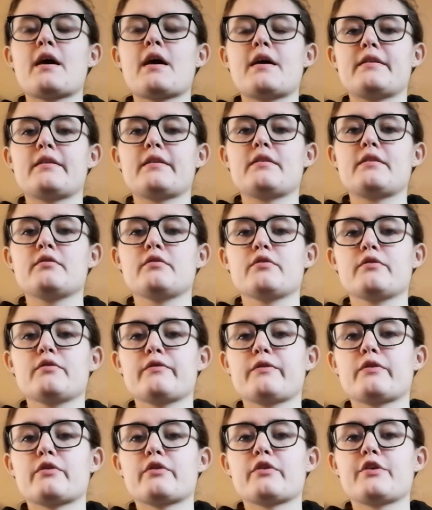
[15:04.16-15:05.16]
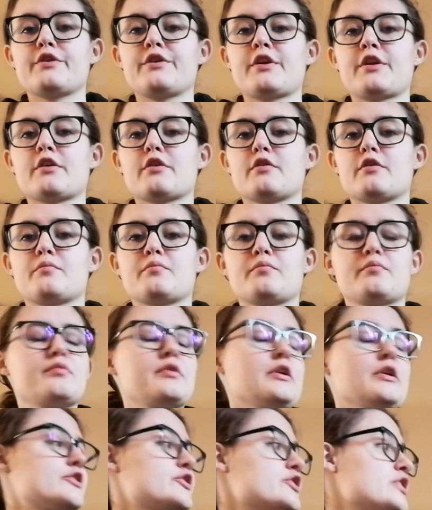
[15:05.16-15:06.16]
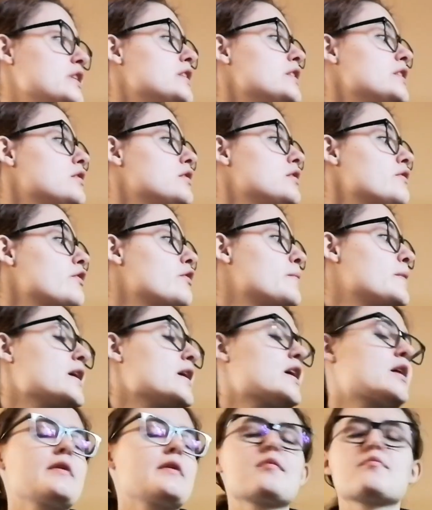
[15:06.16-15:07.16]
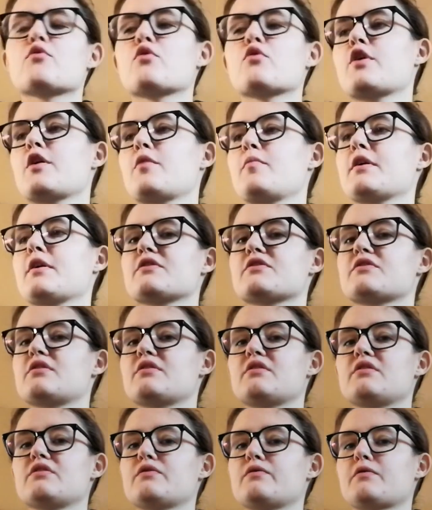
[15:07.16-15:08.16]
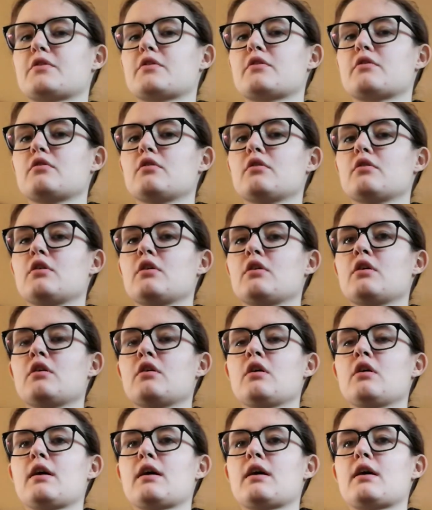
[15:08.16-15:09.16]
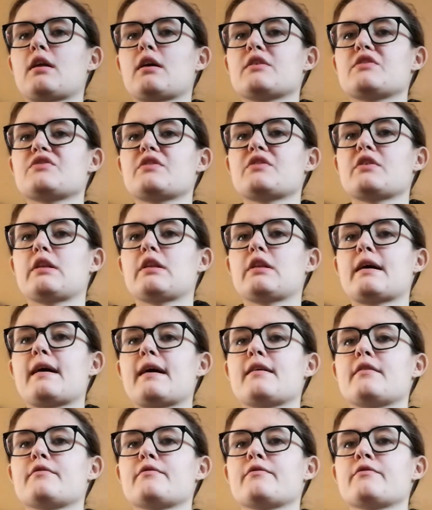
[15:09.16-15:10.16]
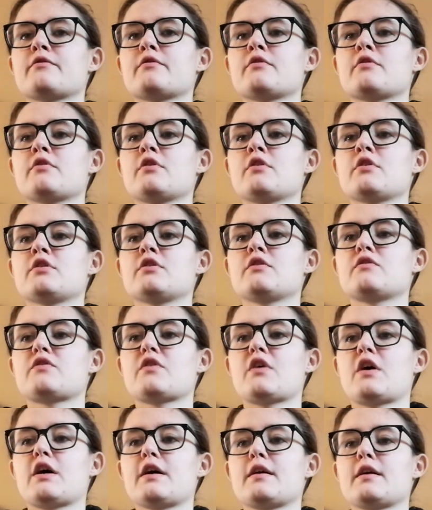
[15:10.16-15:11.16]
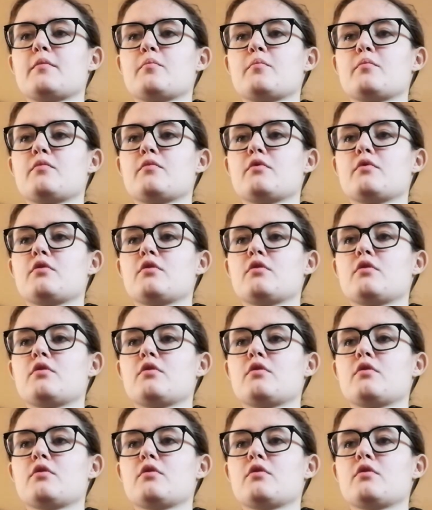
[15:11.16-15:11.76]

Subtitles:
And then look for another plushie to make a big boy, because this is fun. And I still have time.